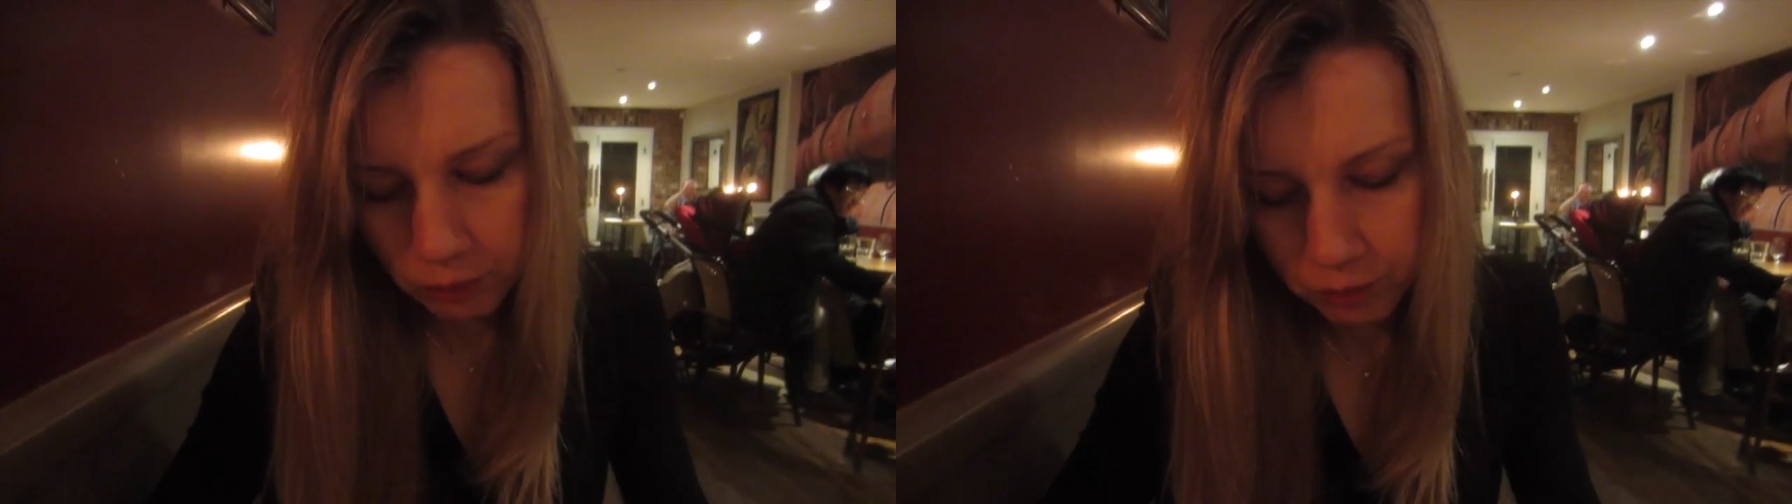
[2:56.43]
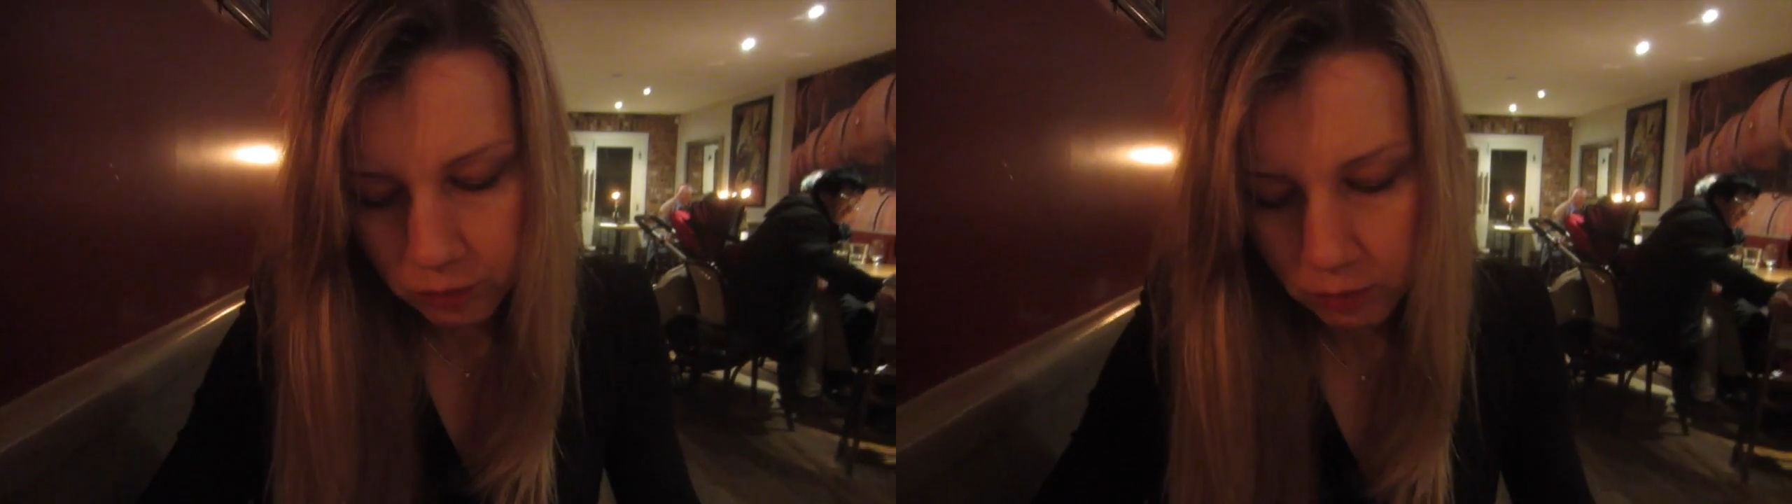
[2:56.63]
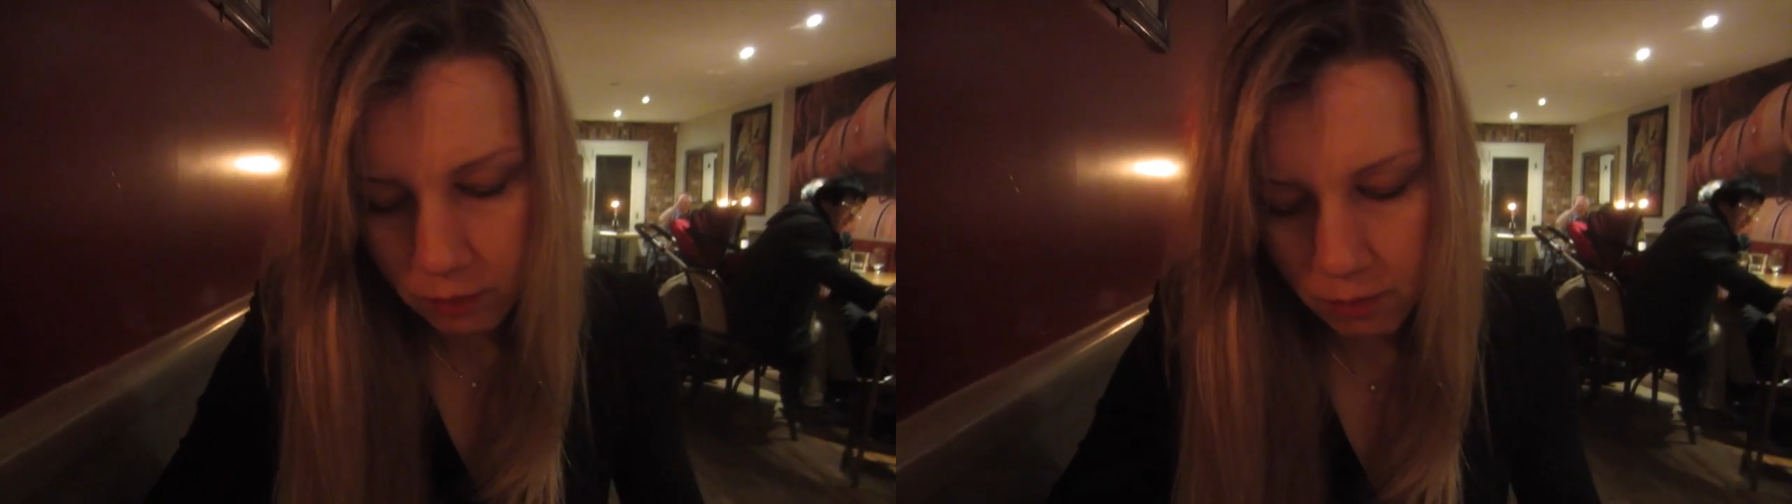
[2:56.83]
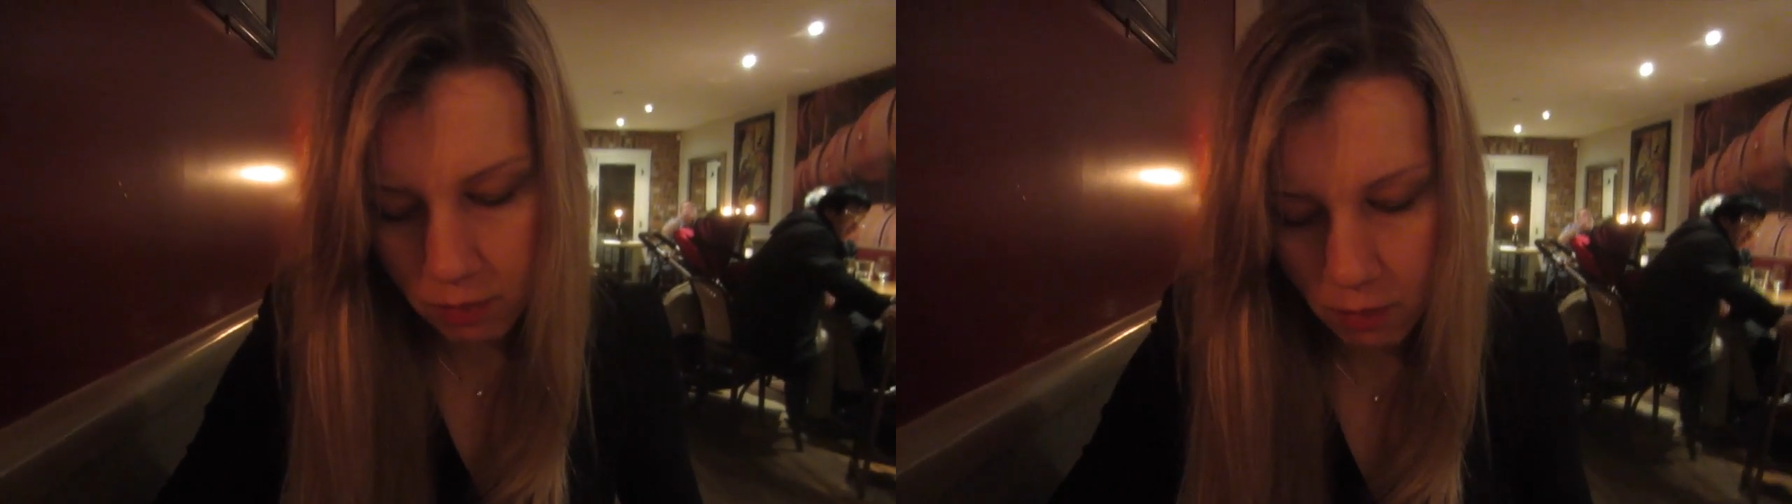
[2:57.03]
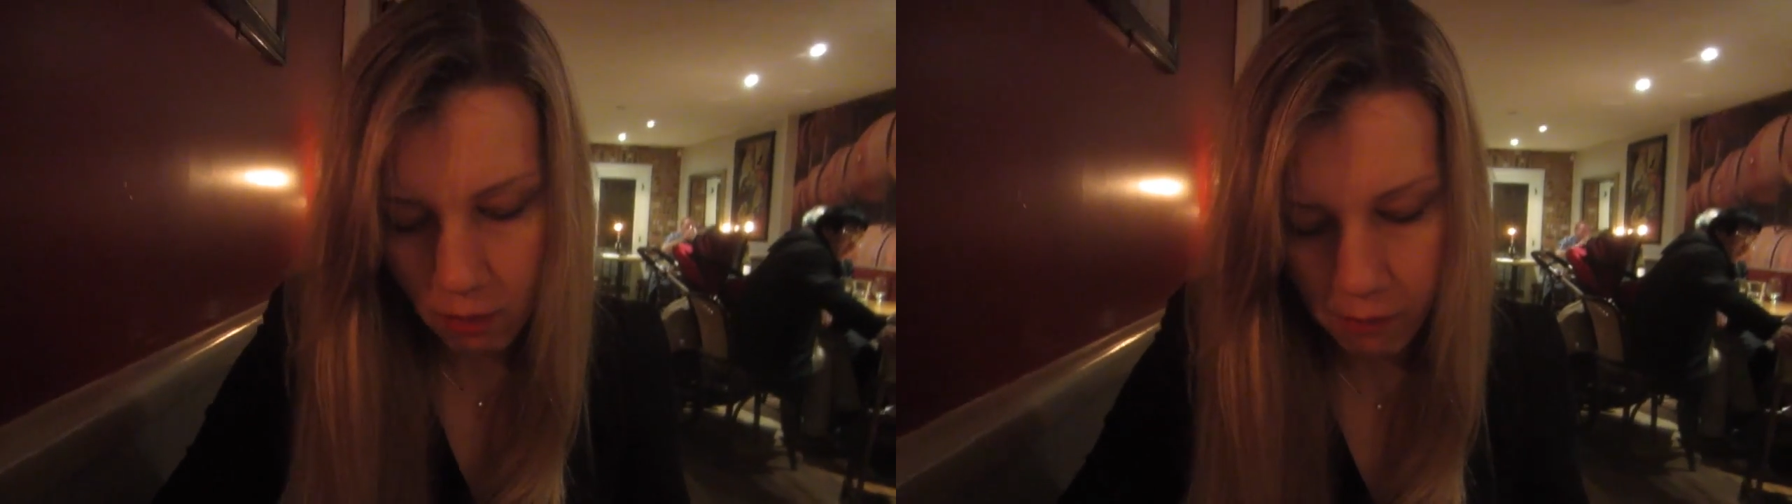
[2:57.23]
lady with
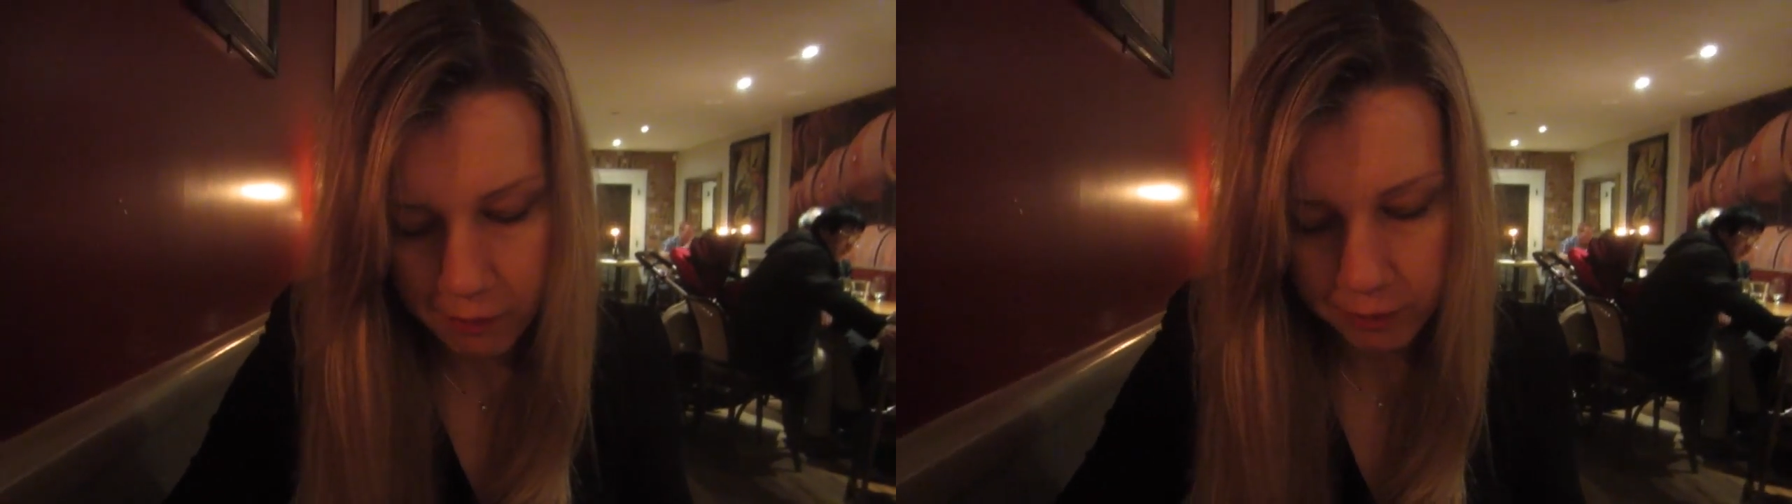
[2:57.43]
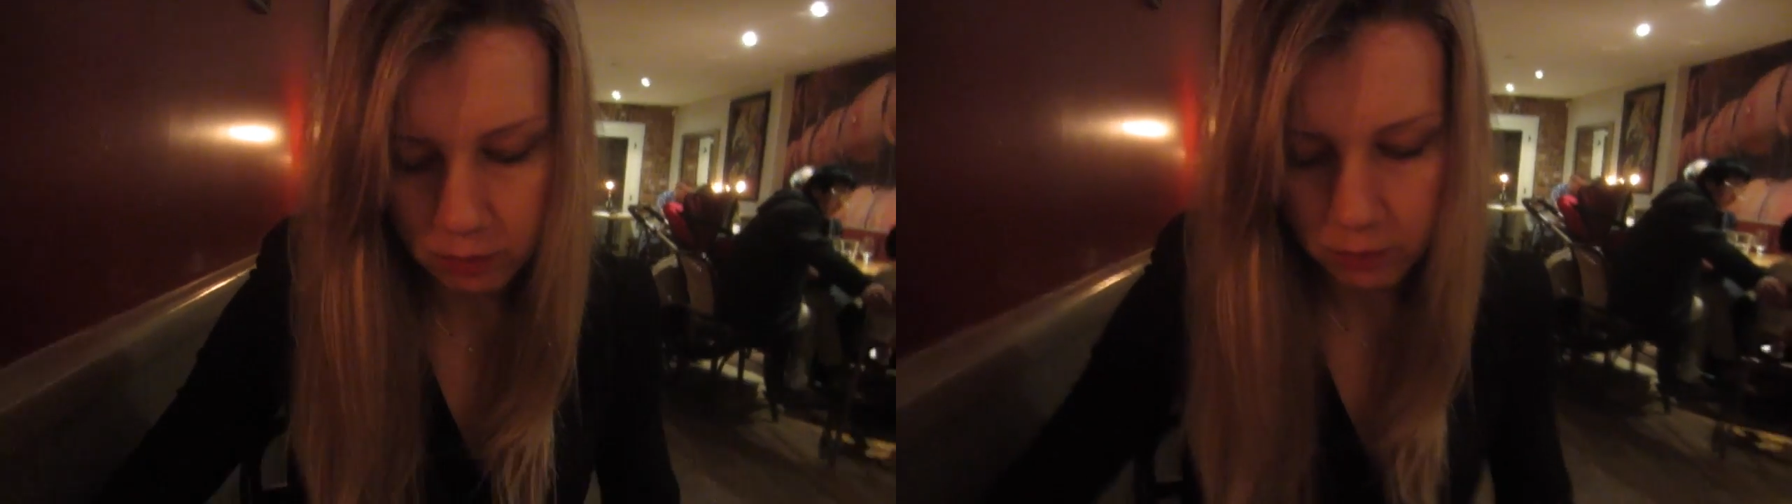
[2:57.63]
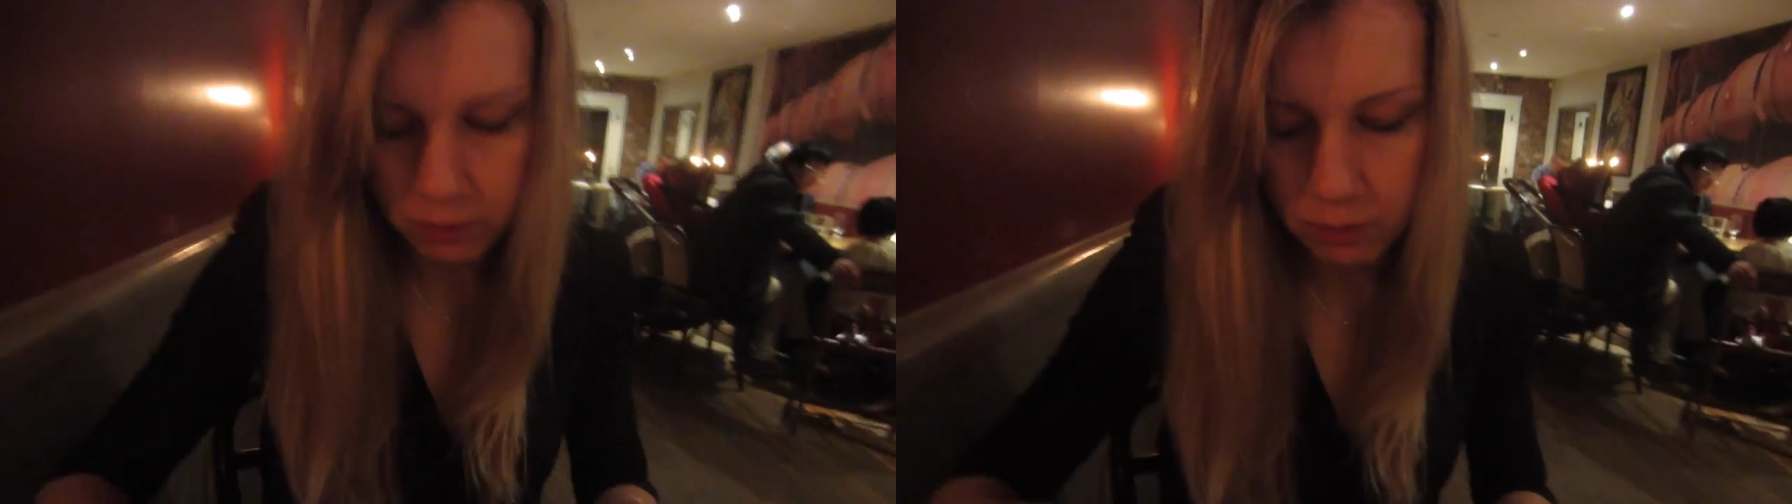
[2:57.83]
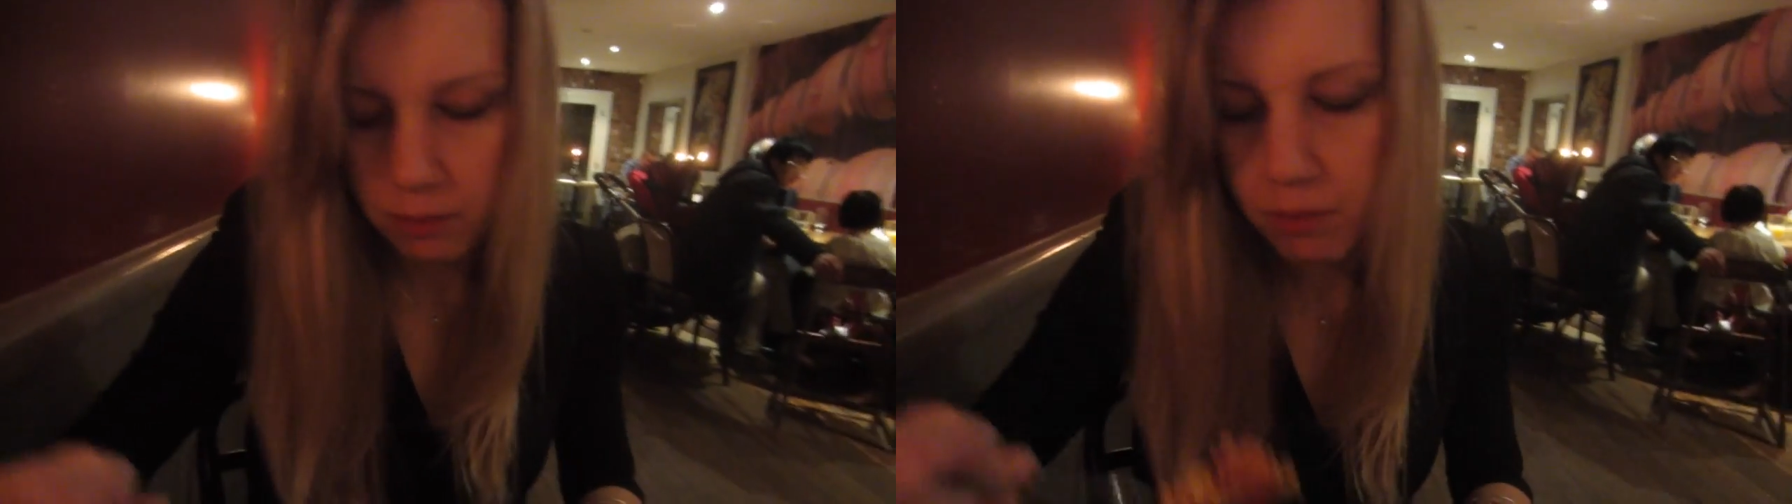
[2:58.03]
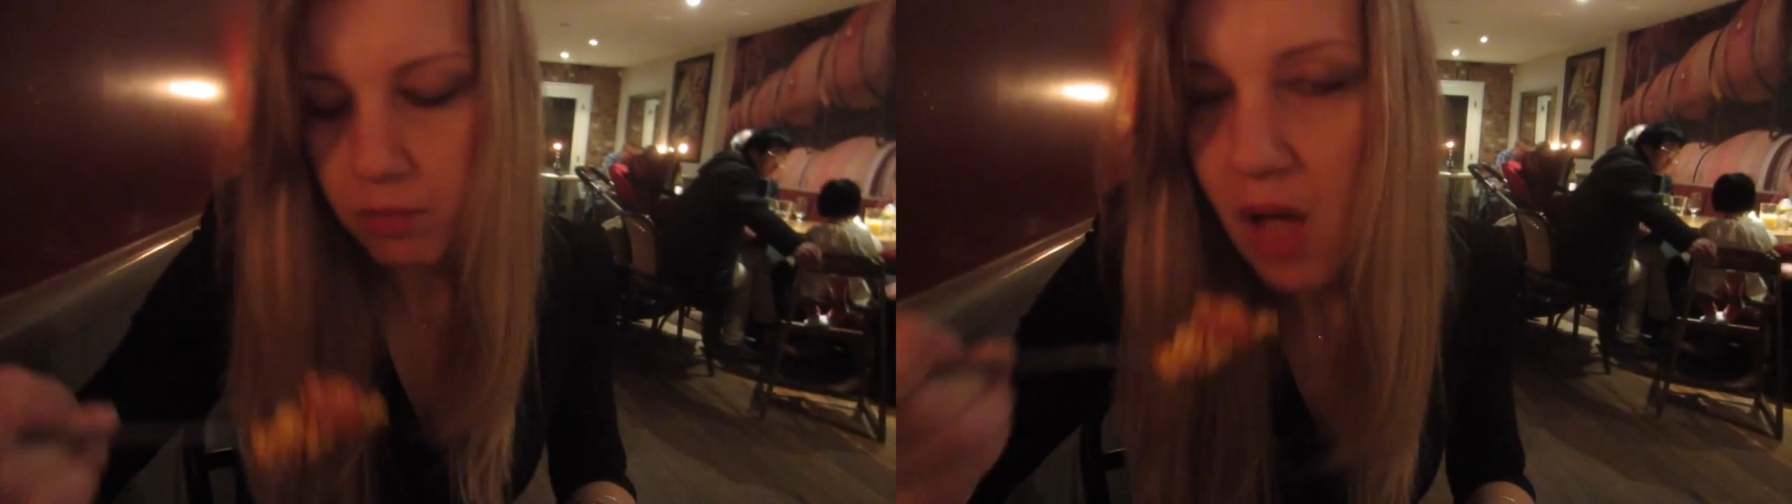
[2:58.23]
me as well. And
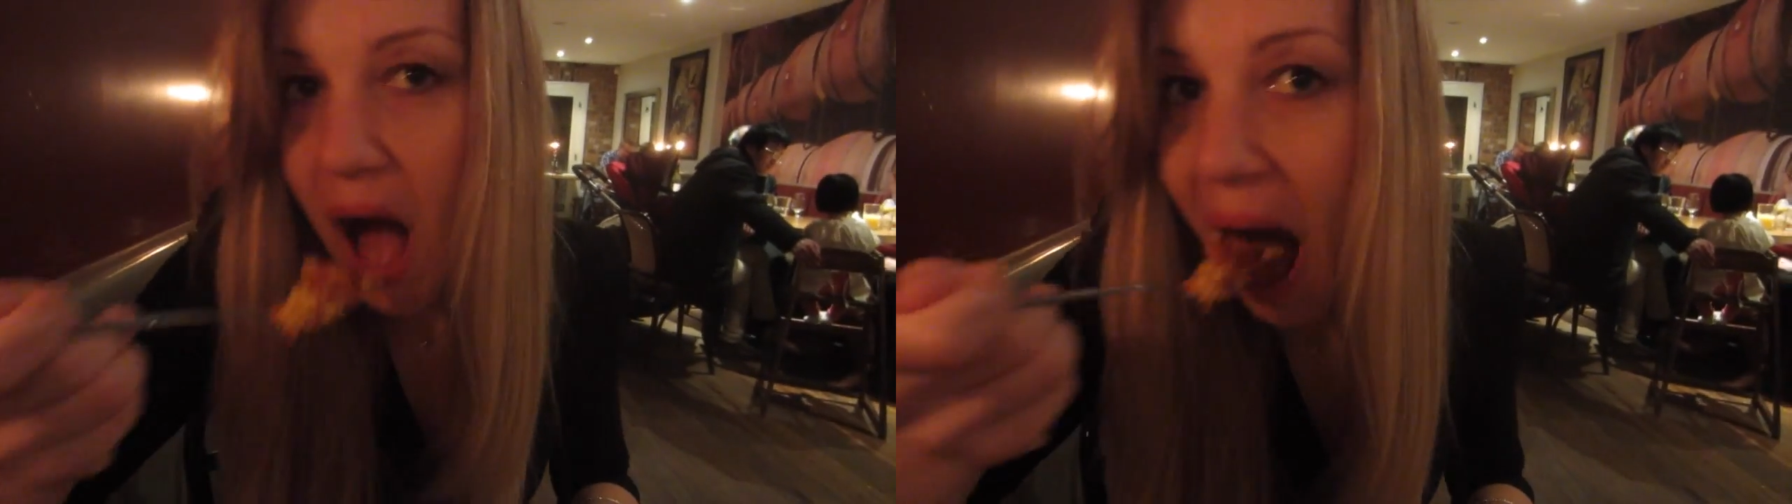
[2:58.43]
Zuzanna.